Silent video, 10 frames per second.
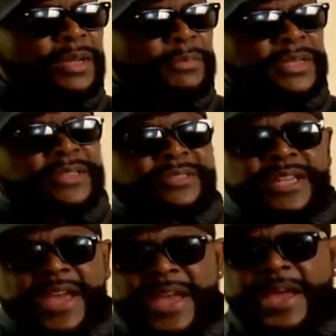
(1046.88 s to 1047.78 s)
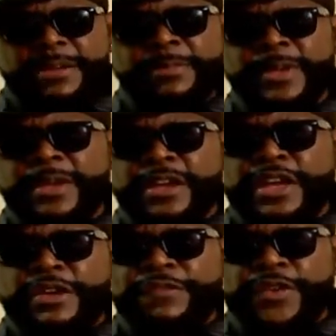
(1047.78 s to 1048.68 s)
I mean, it's time
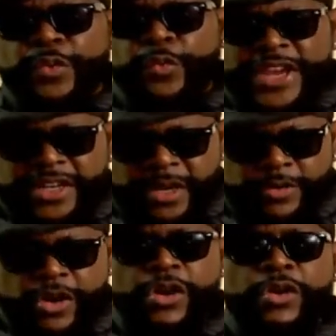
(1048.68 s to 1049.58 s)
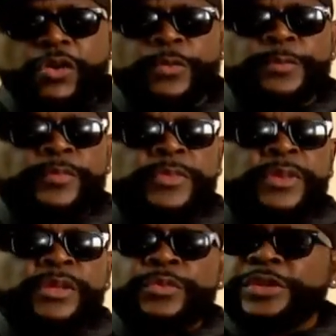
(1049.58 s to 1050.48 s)
for a wake-up call
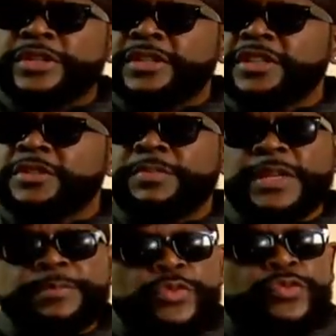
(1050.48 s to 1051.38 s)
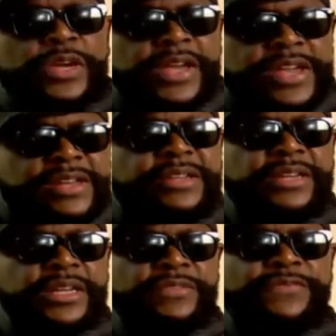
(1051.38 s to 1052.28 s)
with these people who
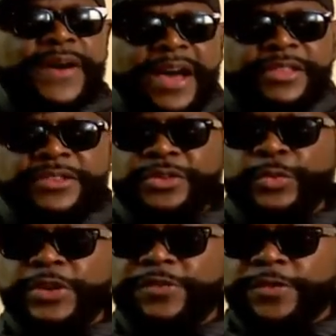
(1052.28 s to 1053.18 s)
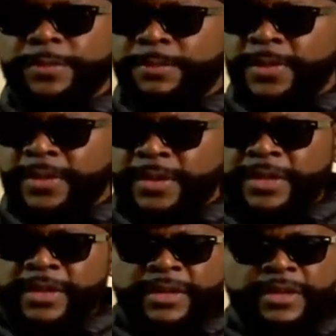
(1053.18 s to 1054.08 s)
alienate fathers away from
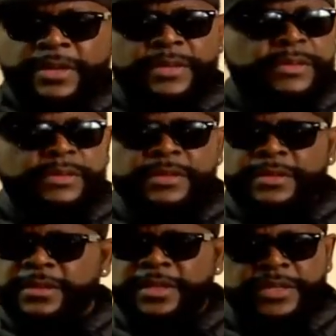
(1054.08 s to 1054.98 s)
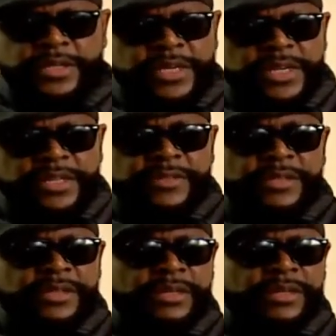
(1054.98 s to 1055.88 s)
their kids,